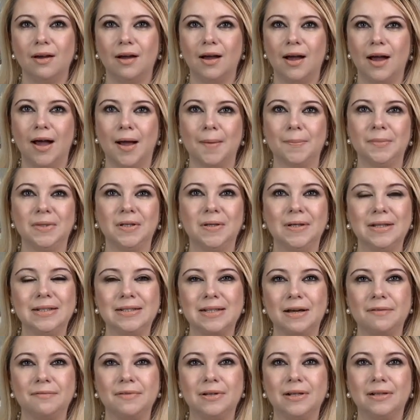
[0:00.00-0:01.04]
um, you can
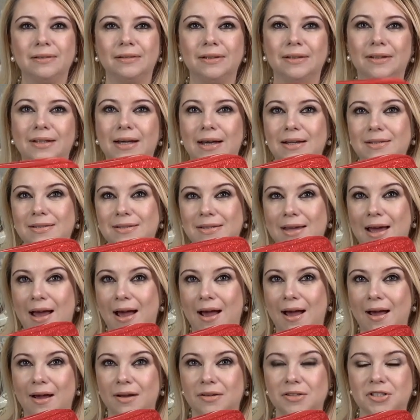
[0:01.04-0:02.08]
definitely
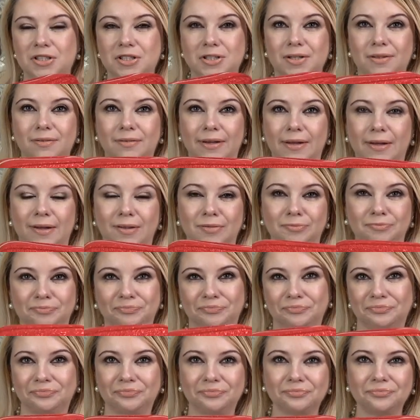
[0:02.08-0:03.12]
attach like
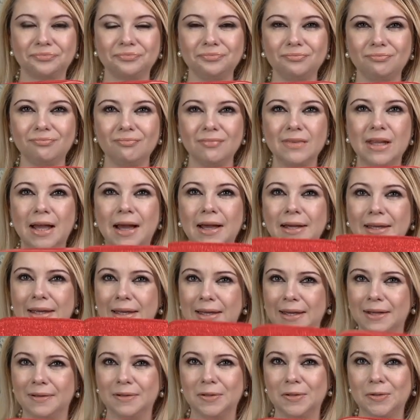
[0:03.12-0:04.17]
a
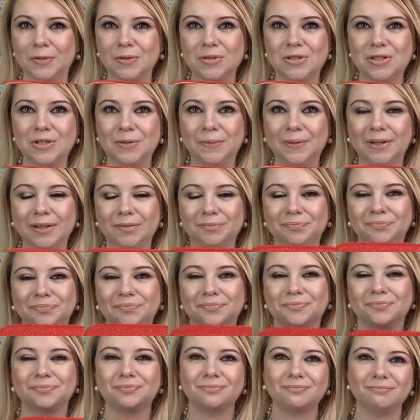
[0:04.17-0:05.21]
handle to it,
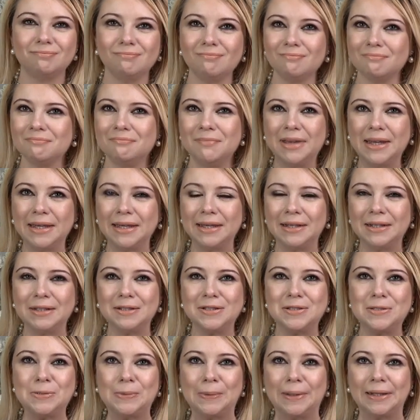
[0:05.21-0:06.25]
make it
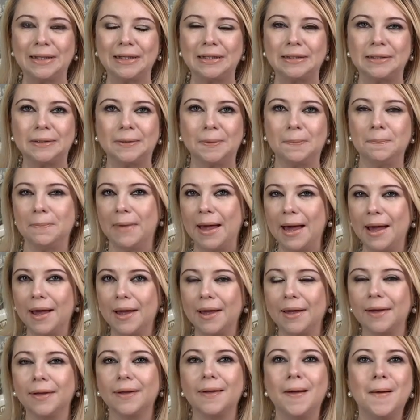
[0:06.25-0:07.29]
into like a little
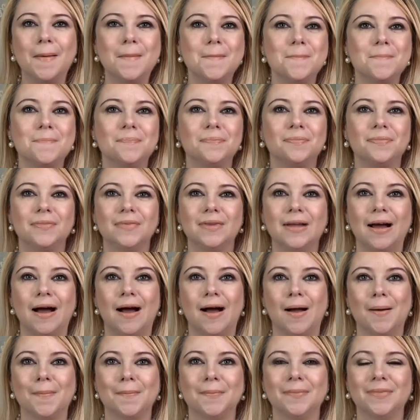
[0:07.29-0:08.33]
bag.
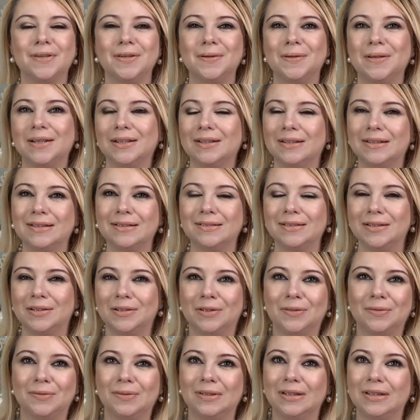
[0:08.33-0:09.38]
Um, you can, you
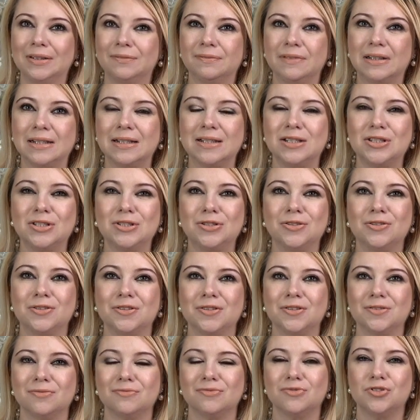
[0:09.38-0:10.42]
know, give this to
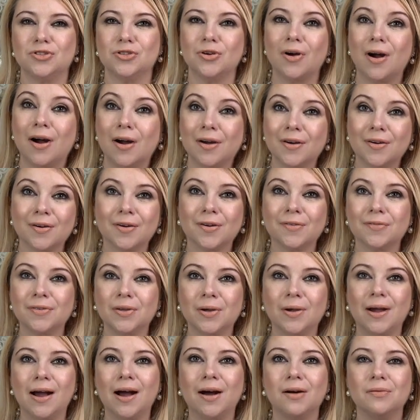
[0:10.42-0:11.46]
your daughter if
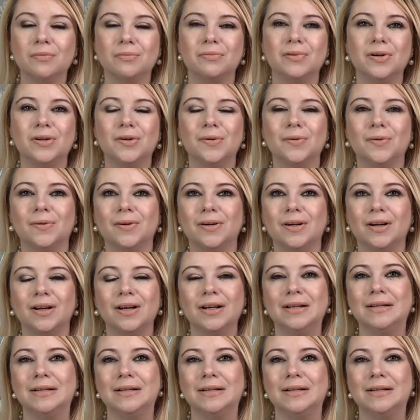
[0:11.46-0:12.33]
you have one, or